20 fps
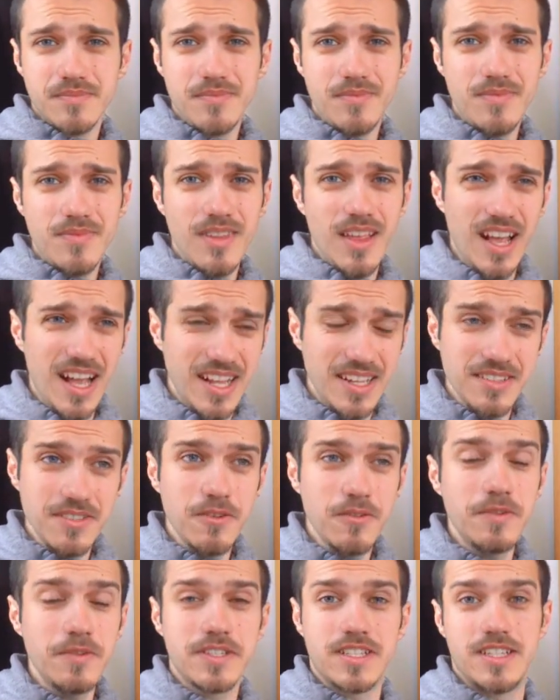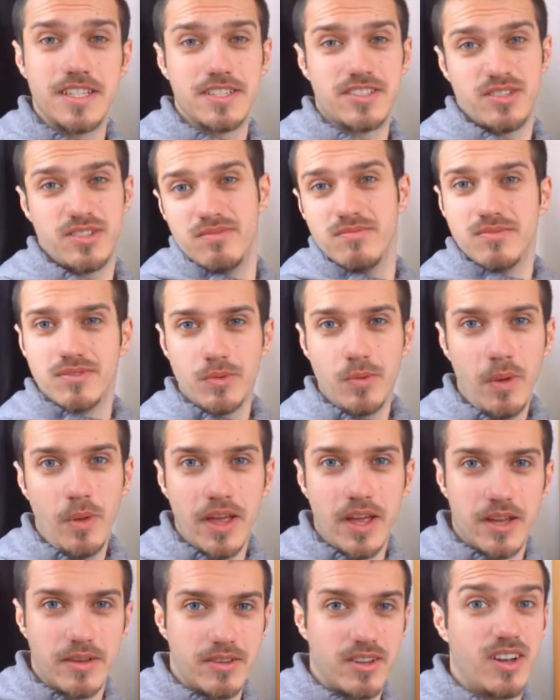And obviously it's quite
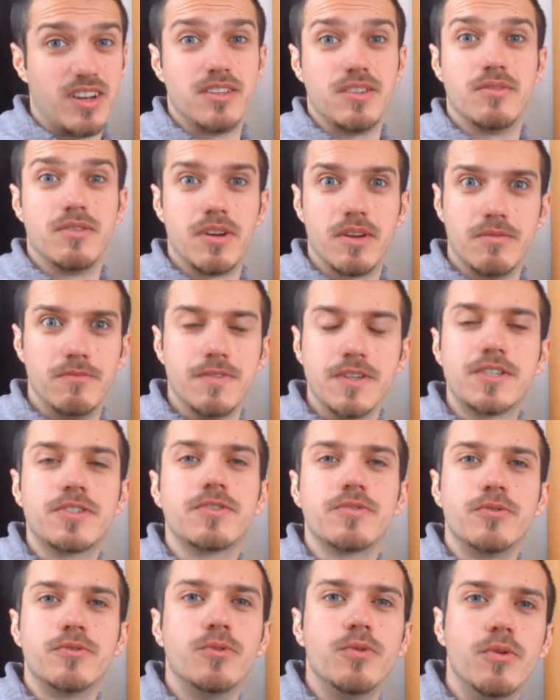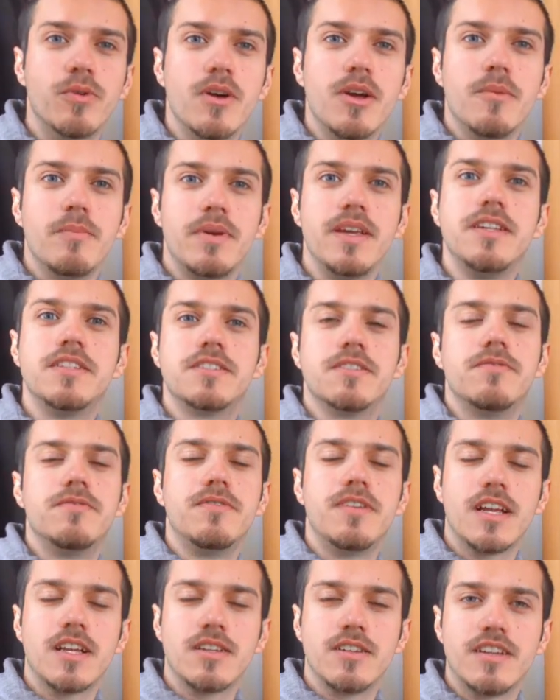a kind of a visceral piece of
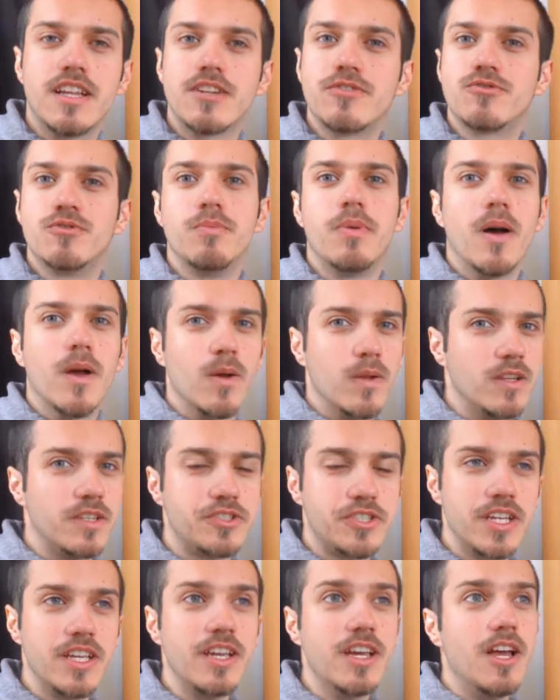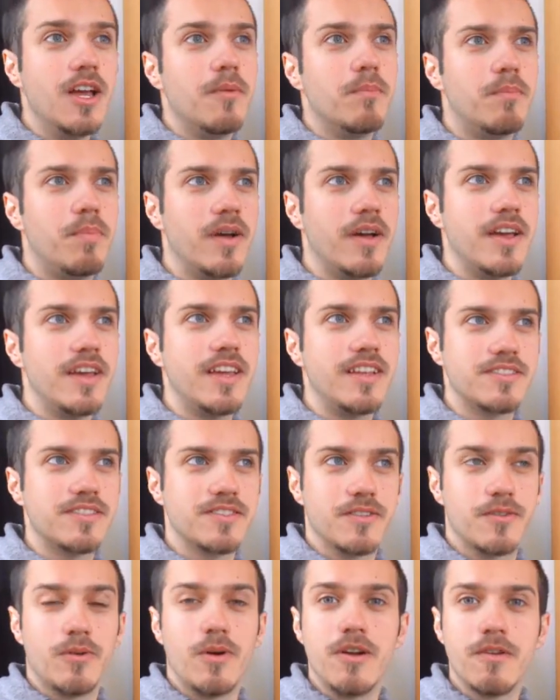natural biology, but it's
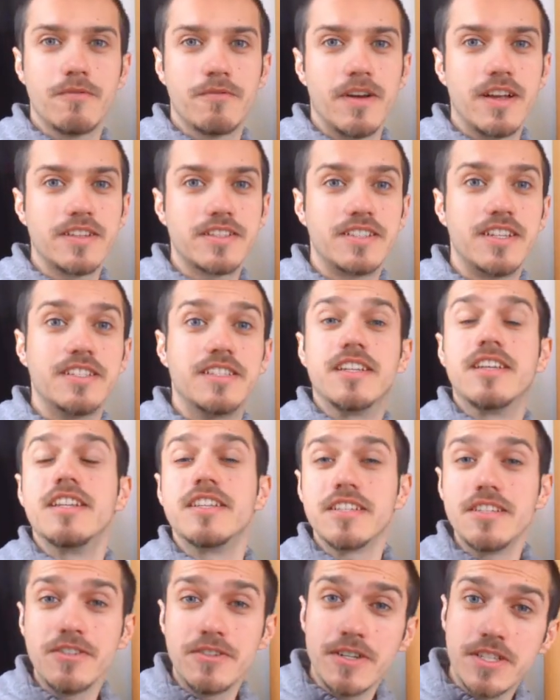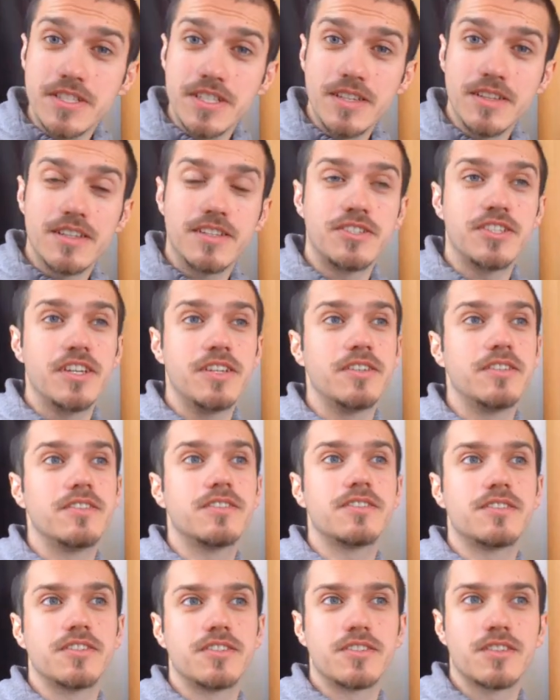quite fascinating. And it's interesting that Jenner's
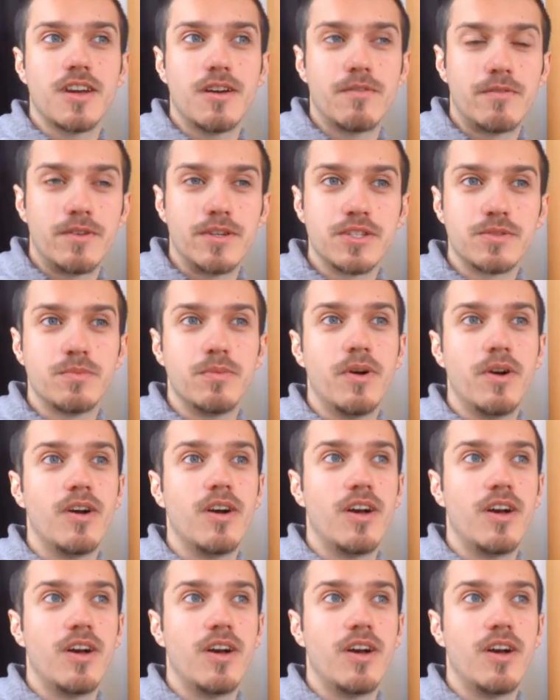discoveries were